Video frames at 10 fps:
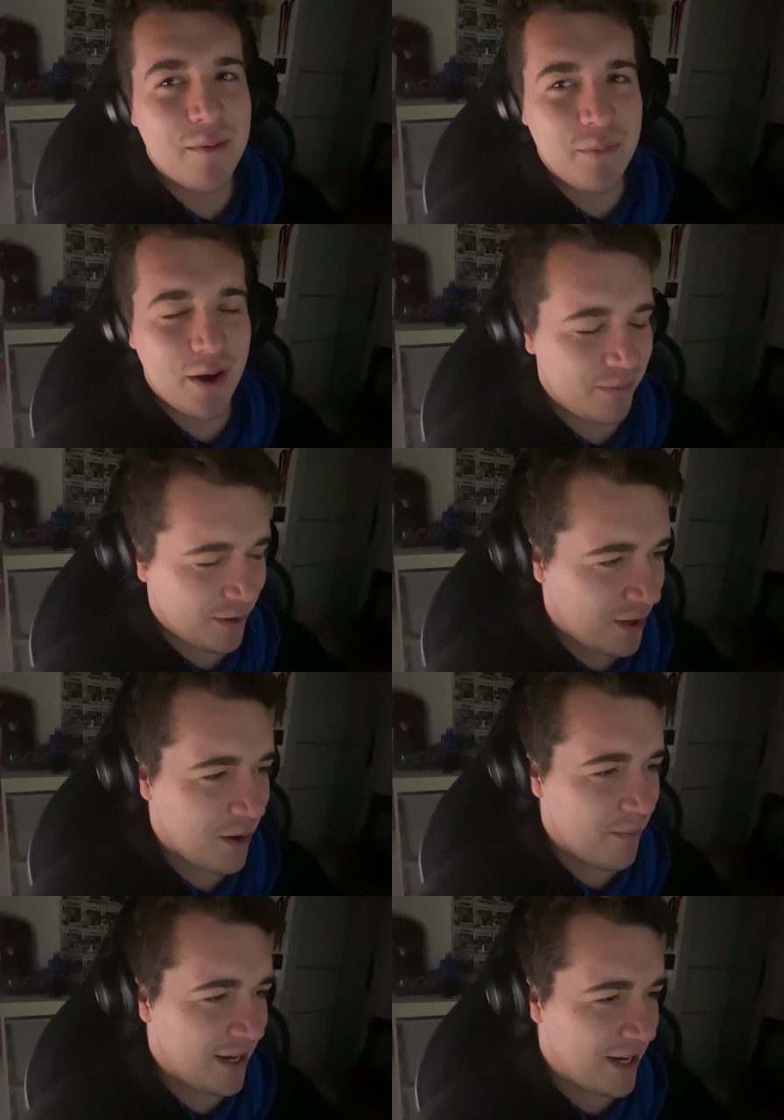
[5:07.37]
but I'm going to go
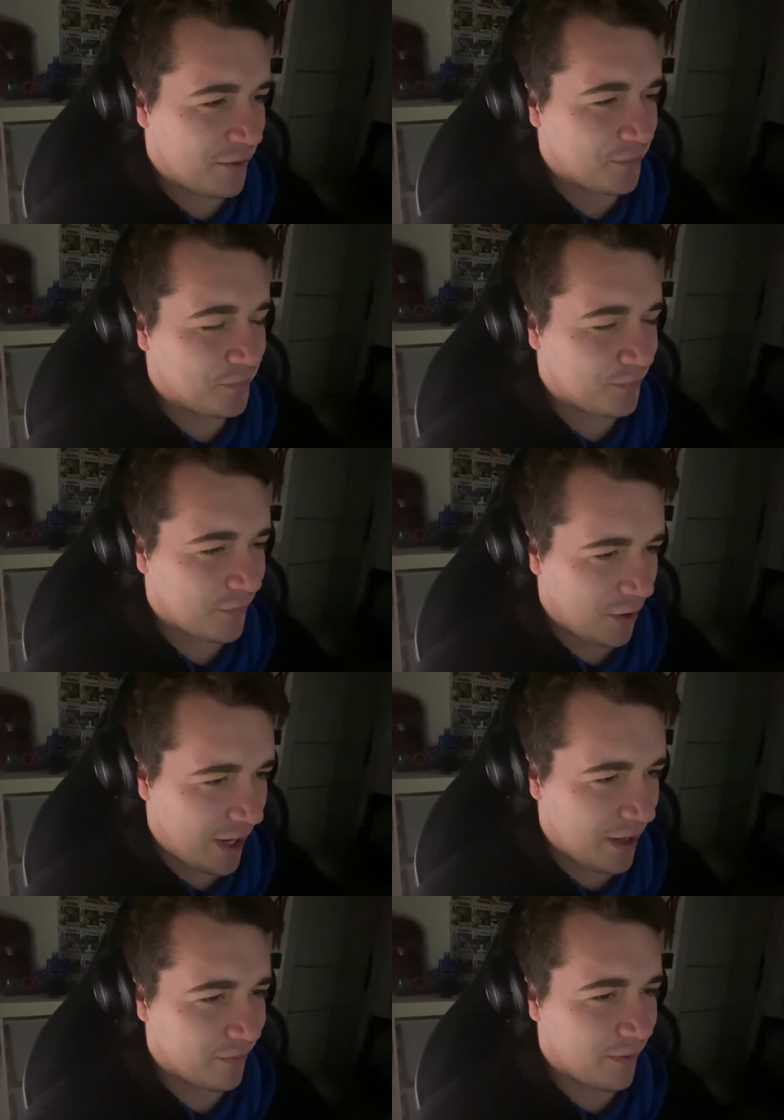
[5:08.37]
to bed now.
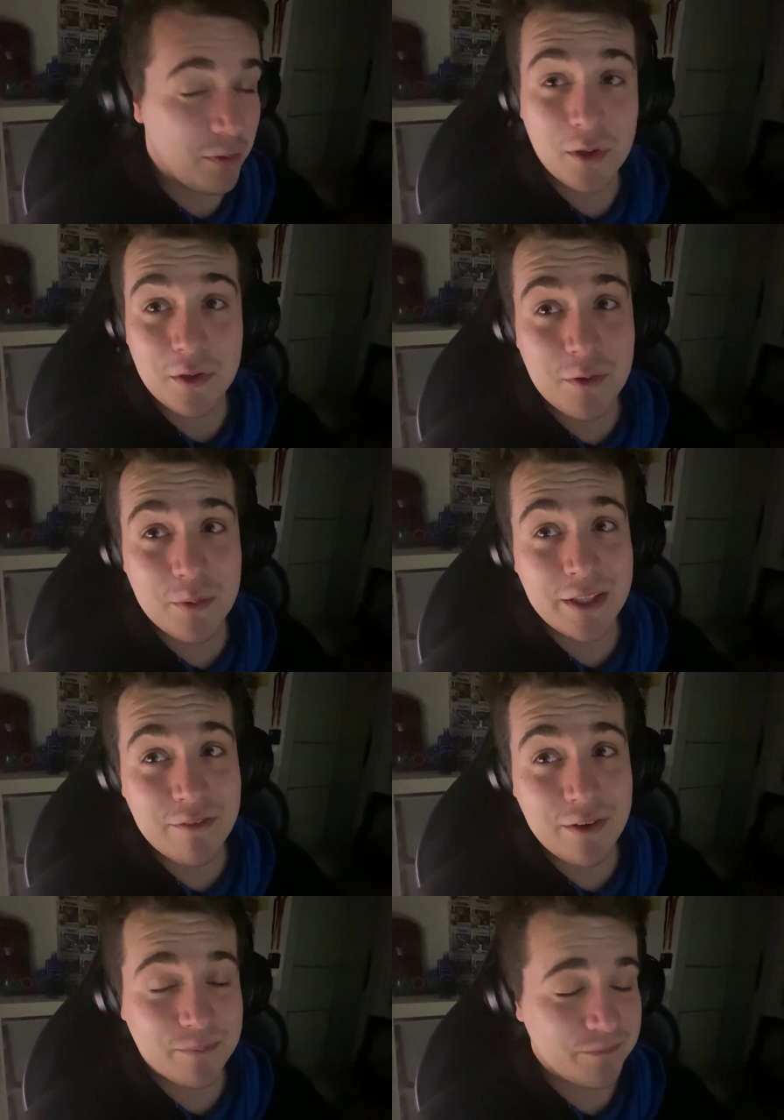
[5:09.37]
Okay? I'm going to love you and
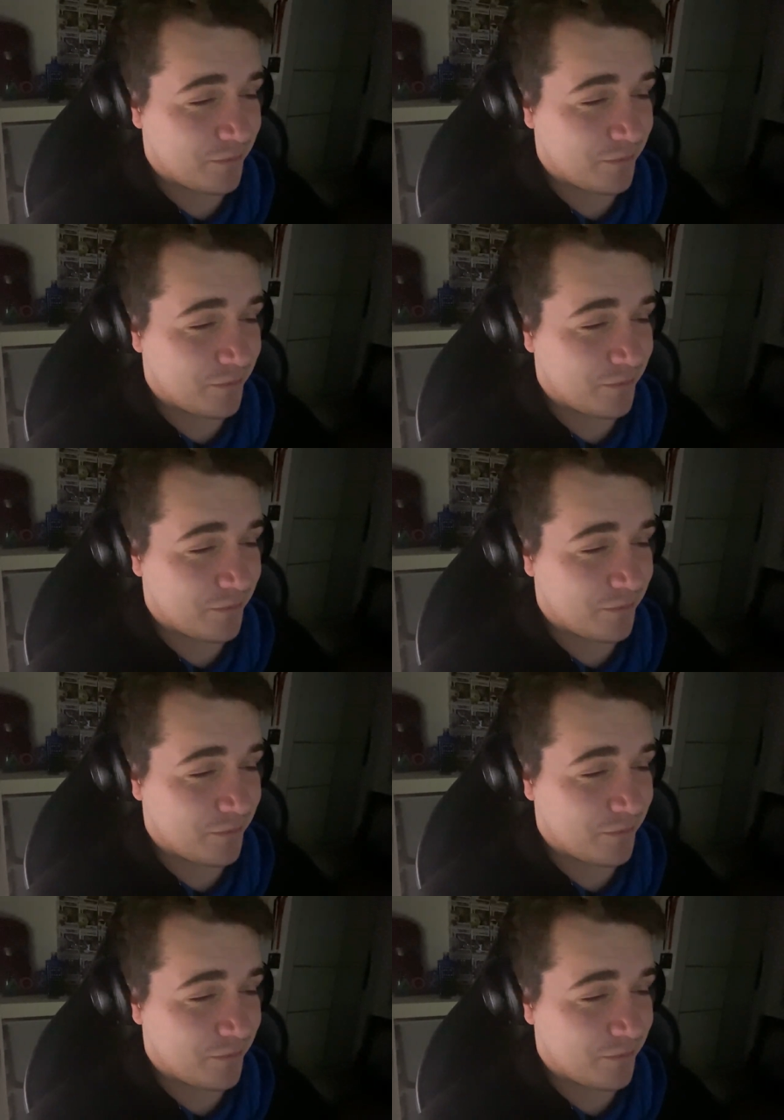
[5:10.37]
leave you.